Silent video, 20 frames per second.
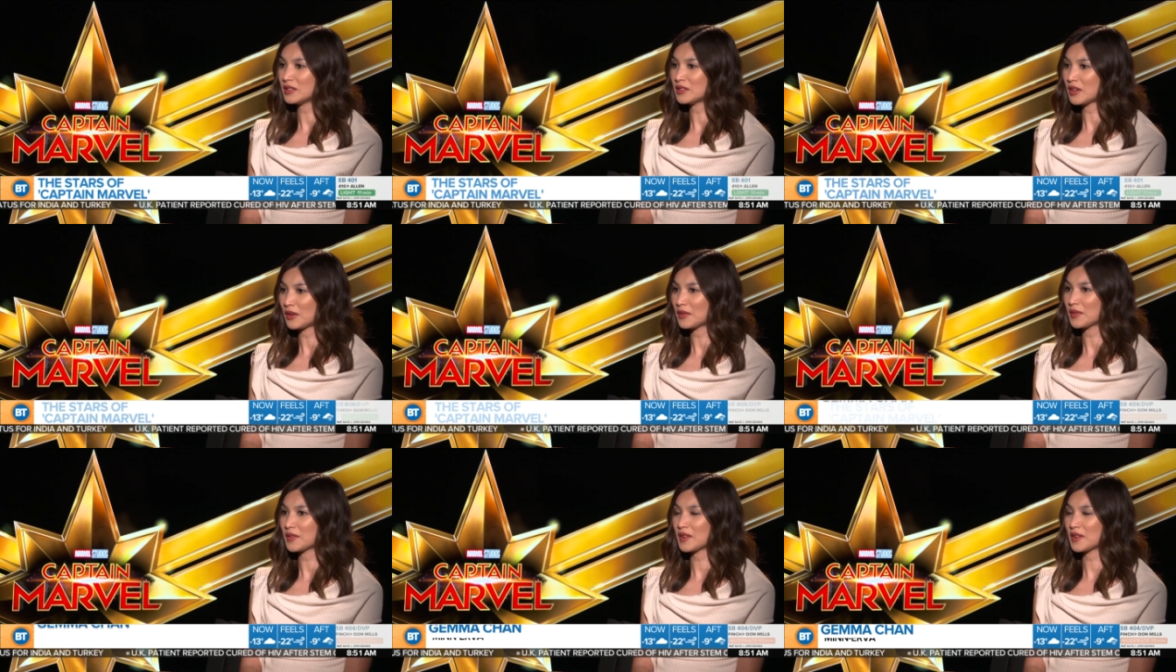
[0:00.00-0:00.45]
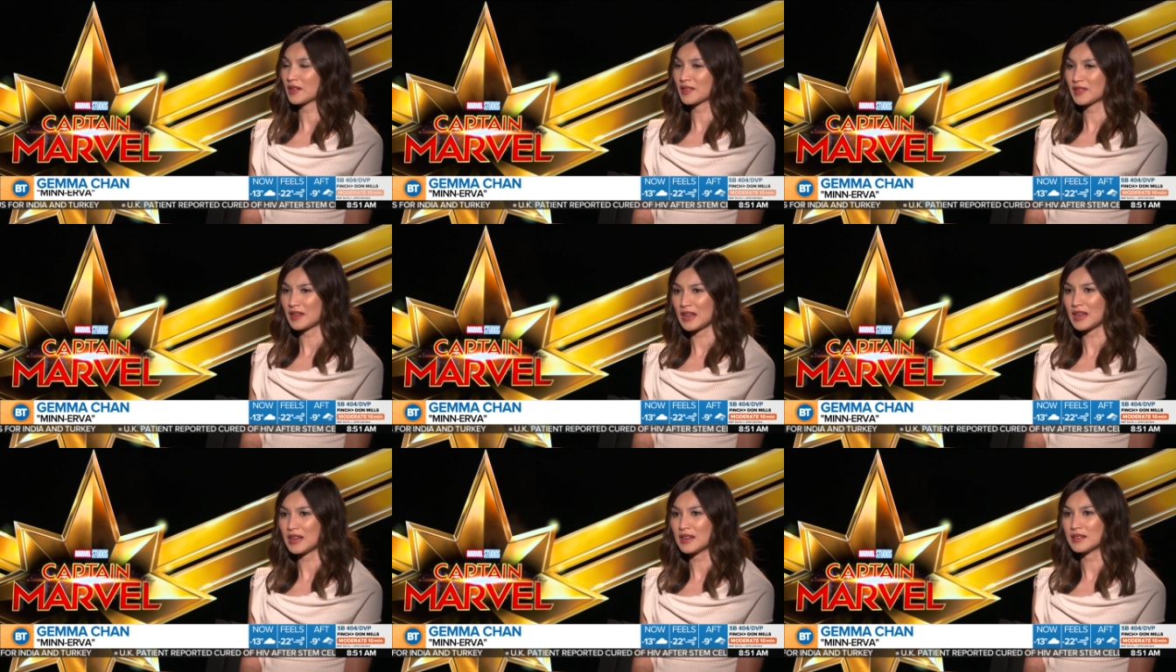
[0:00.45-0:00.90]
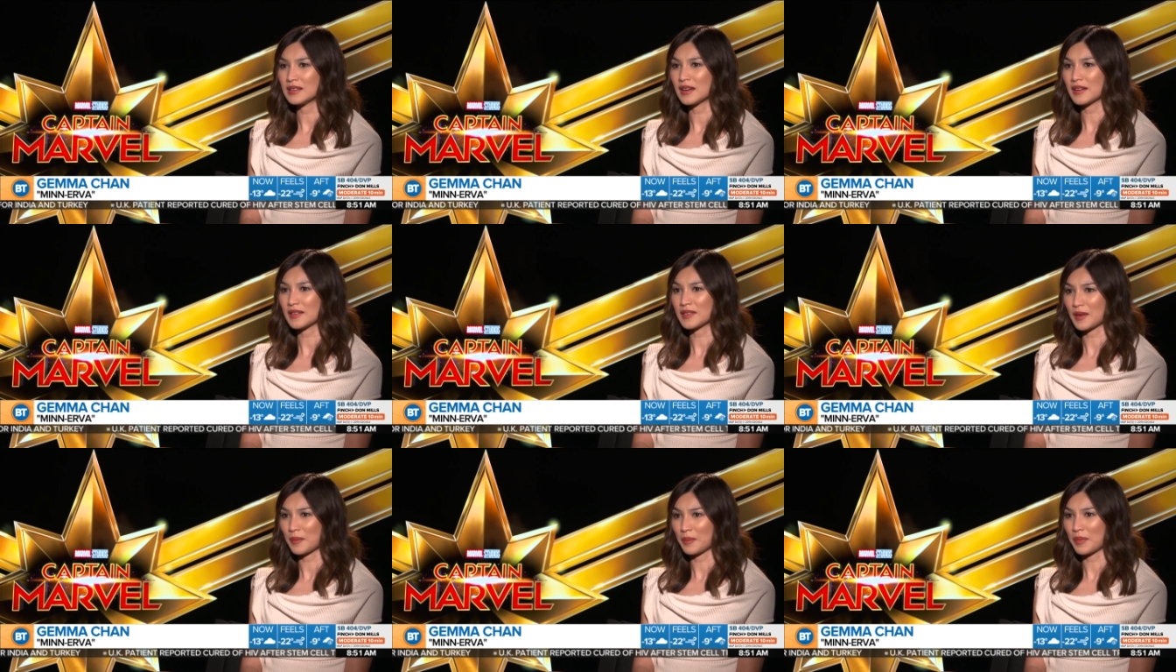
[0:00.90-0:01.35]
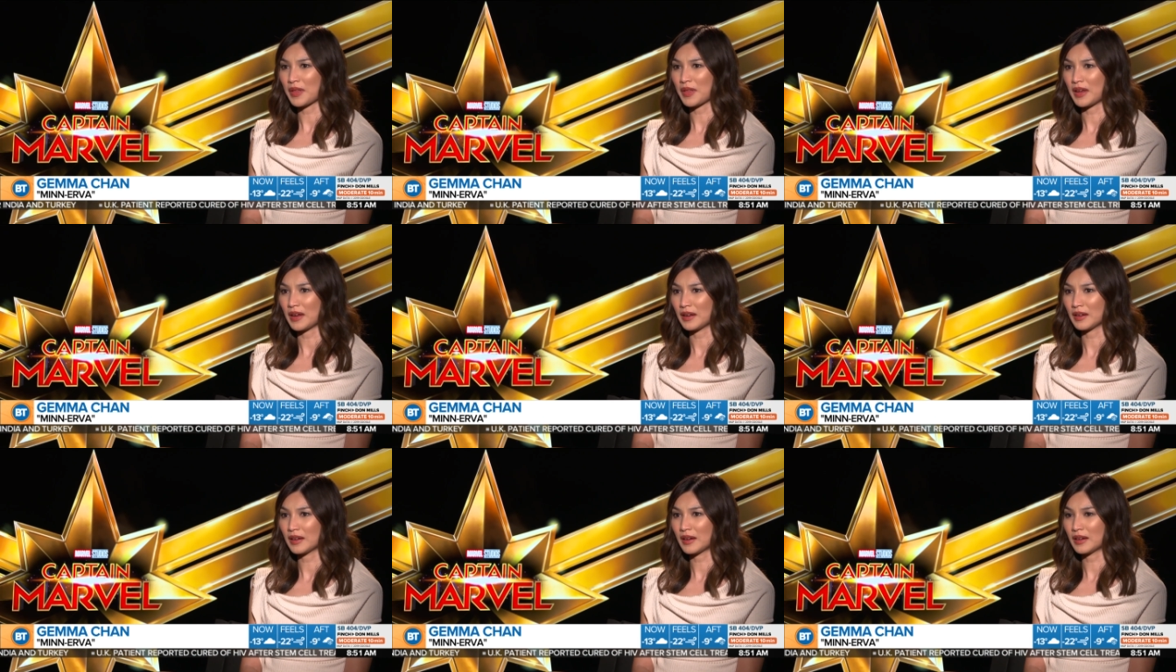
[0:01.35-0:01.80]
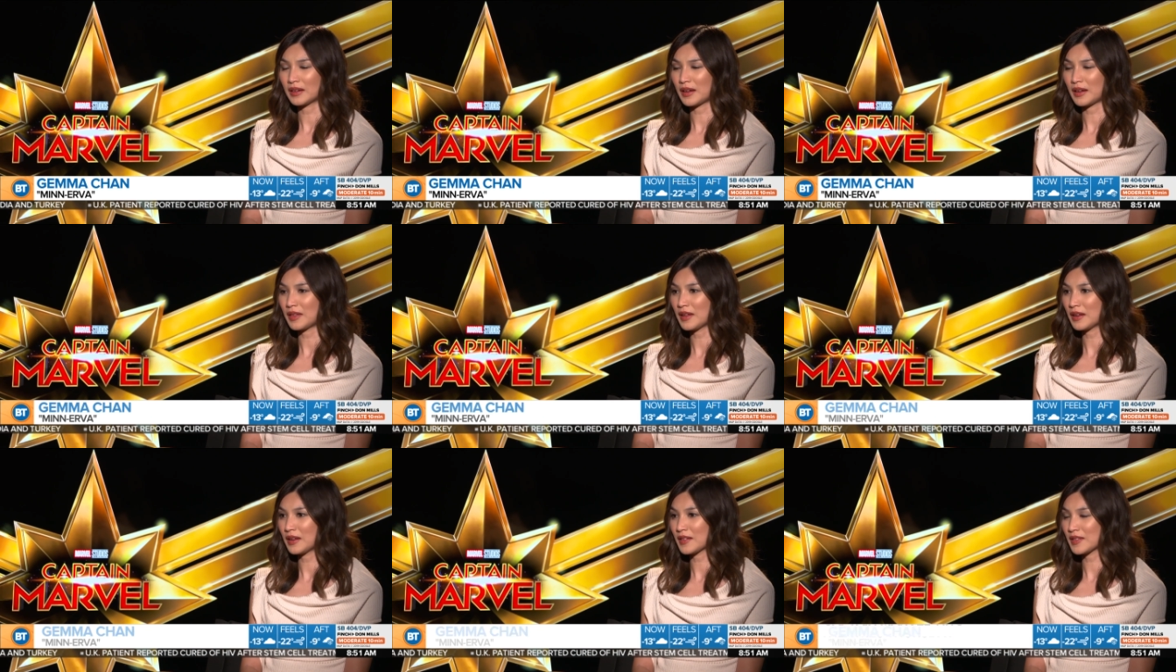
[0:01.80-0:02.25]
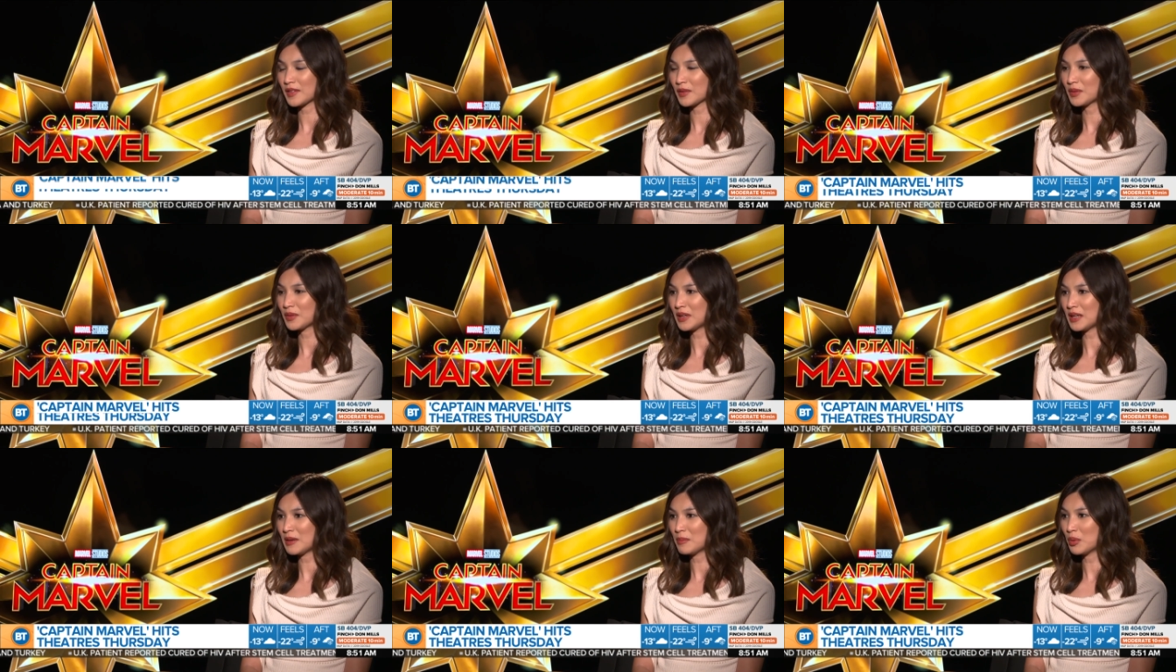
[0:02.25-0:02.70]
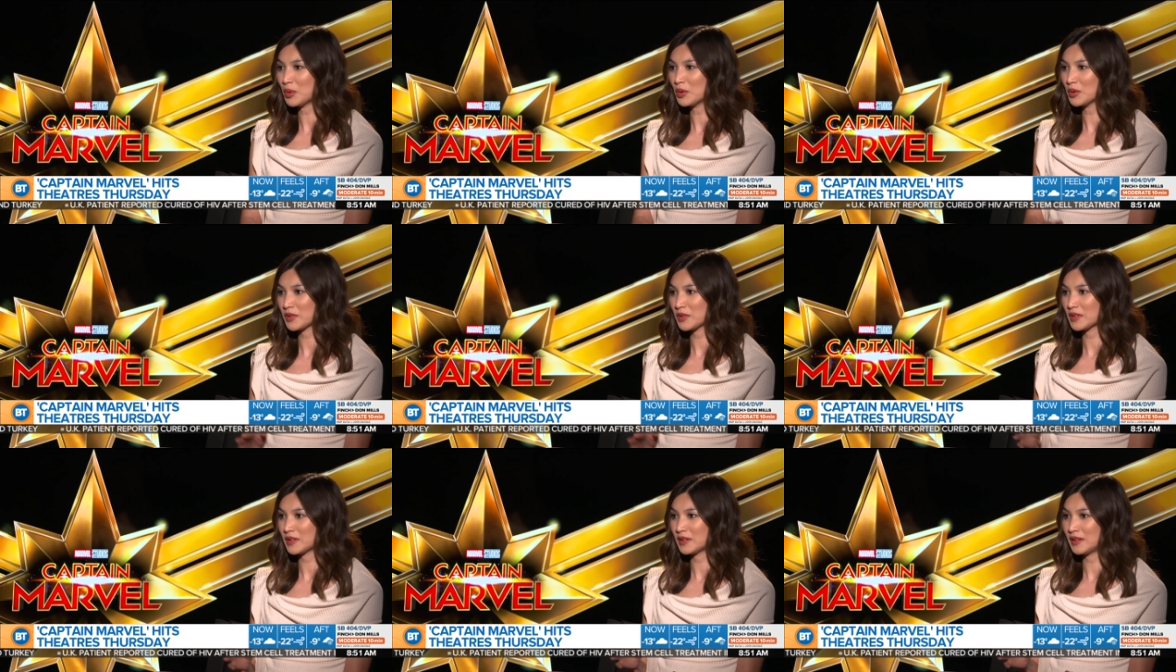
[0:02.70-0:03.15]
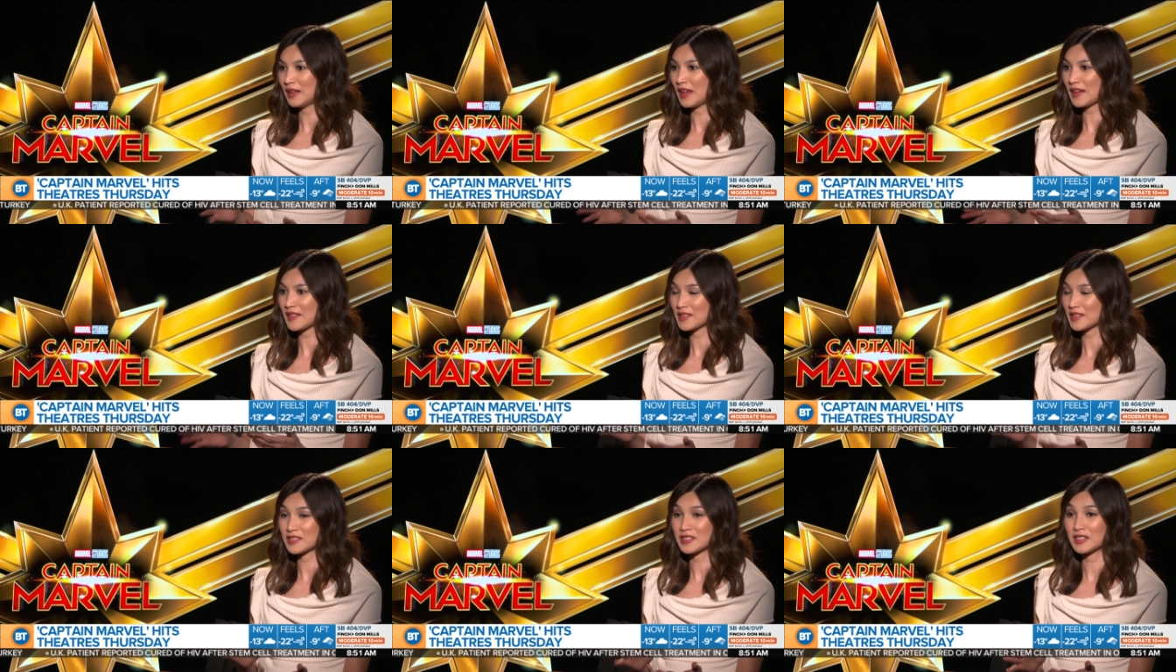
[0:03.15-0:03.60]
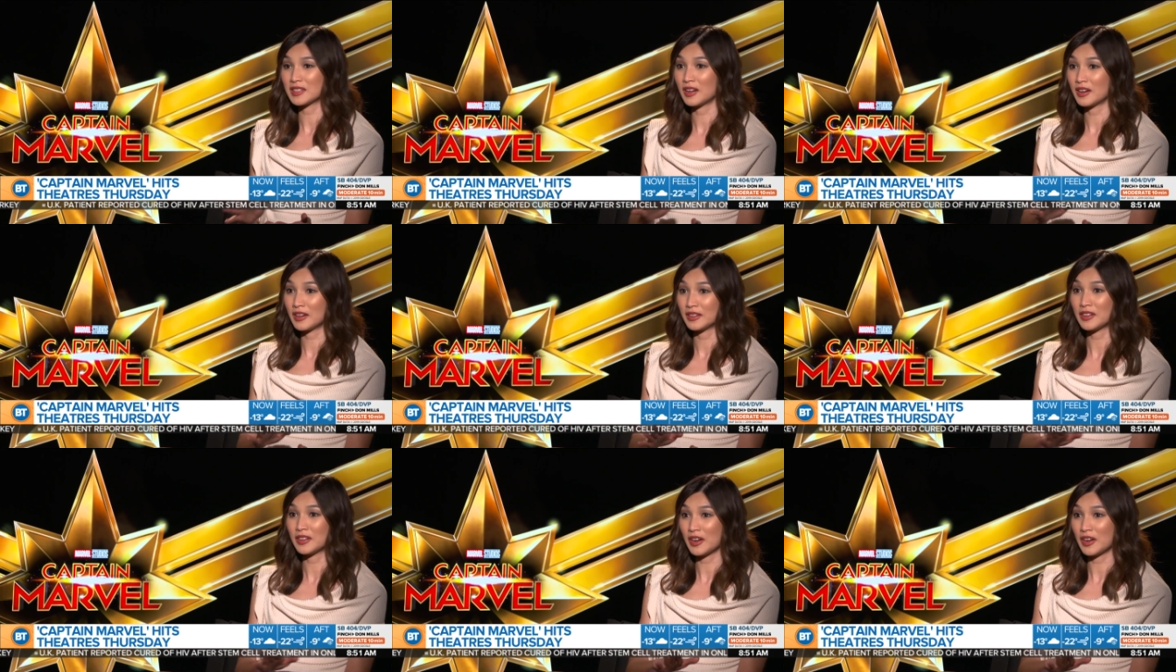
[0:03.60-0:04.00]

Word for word: don't succeed at something. And I think it's a really important lesson to learn